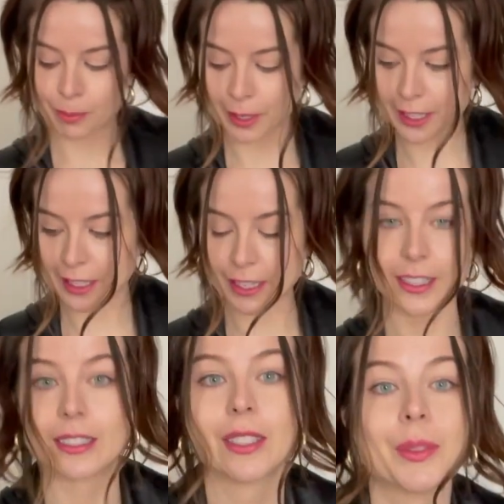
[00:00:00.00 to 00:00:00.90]
but
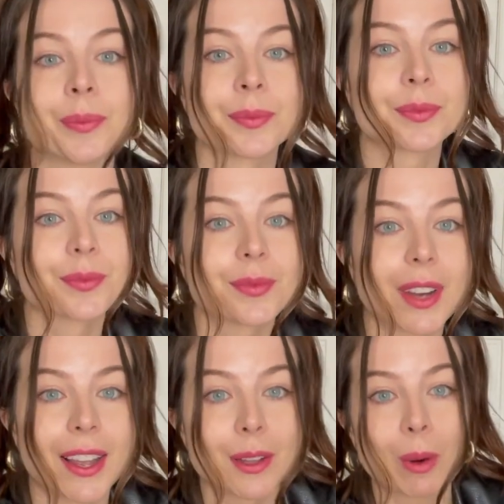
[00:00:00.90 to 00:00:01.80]

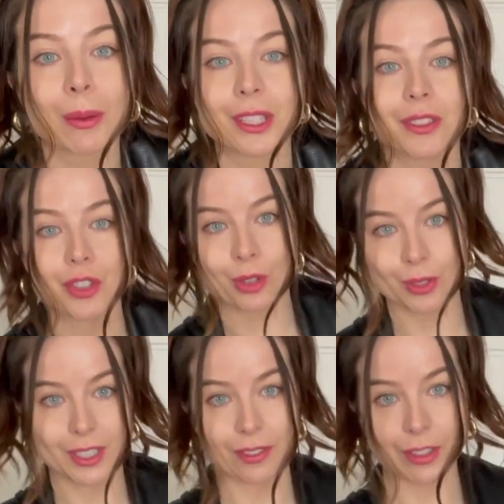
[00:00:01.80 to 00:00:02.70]
I could probably choose a
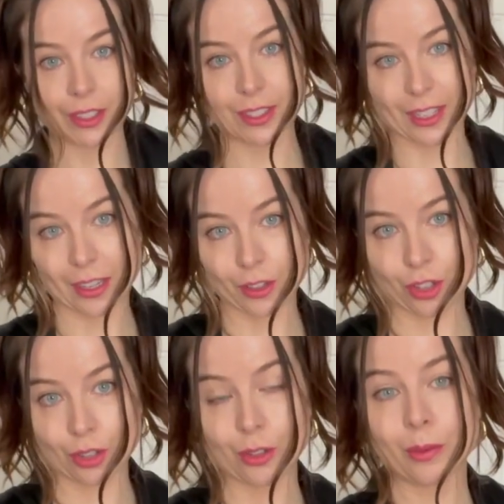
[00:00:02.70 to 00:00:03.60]
different style
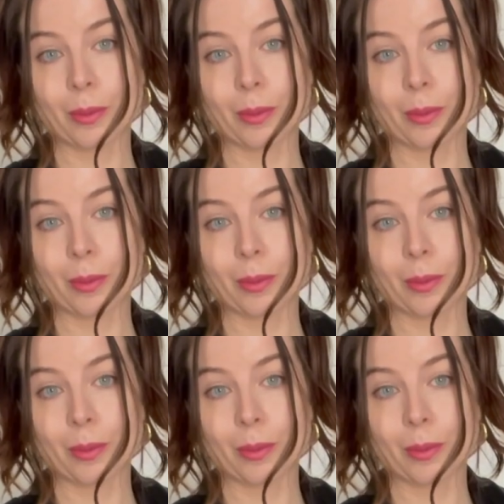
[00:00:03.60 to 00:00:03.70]
shoe,